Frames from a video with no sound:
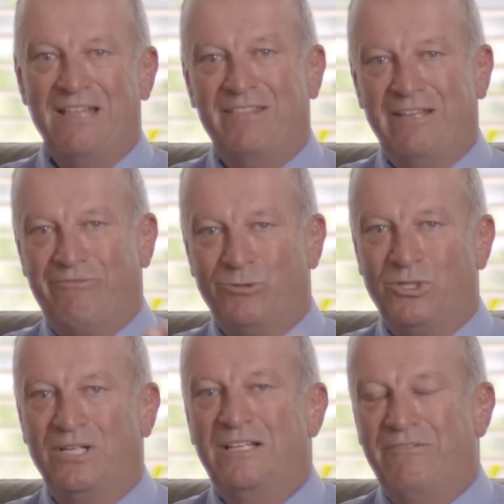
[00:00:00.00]

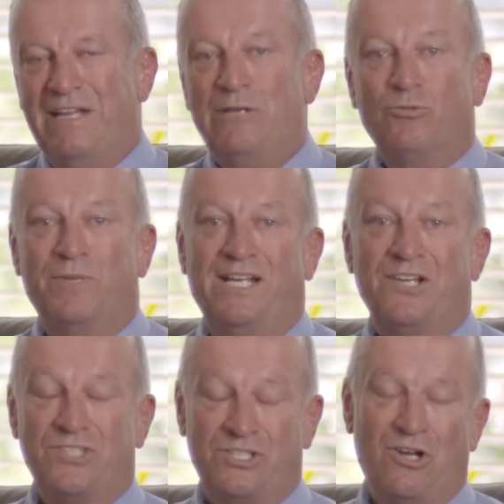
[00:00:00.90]
Therefore, vendor bidding
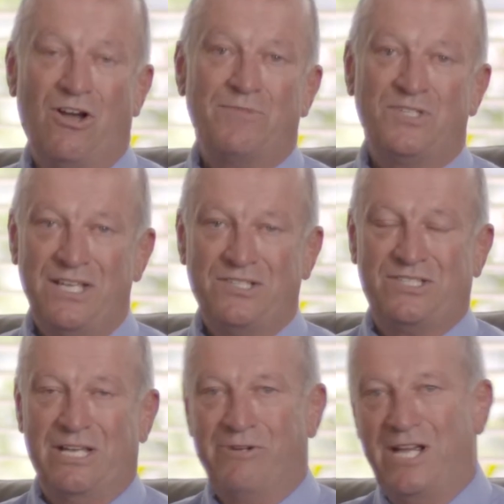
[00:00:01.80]
is at times
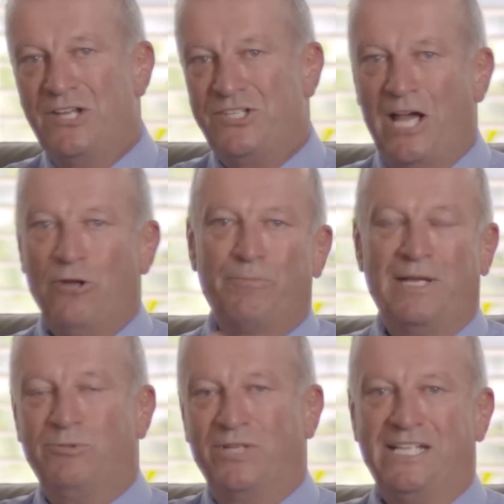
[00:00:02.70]
necessary to help
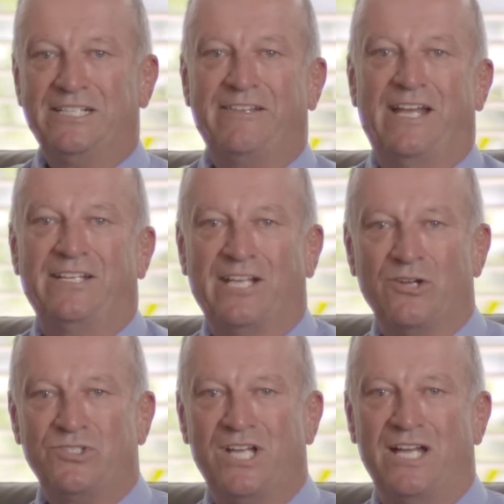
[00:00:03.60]
people get into that
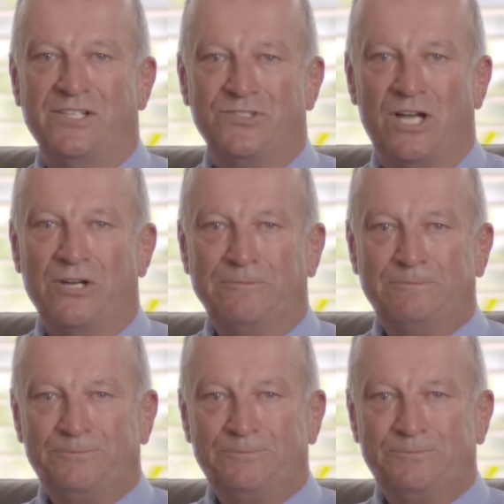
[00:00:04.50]
negotiating zone.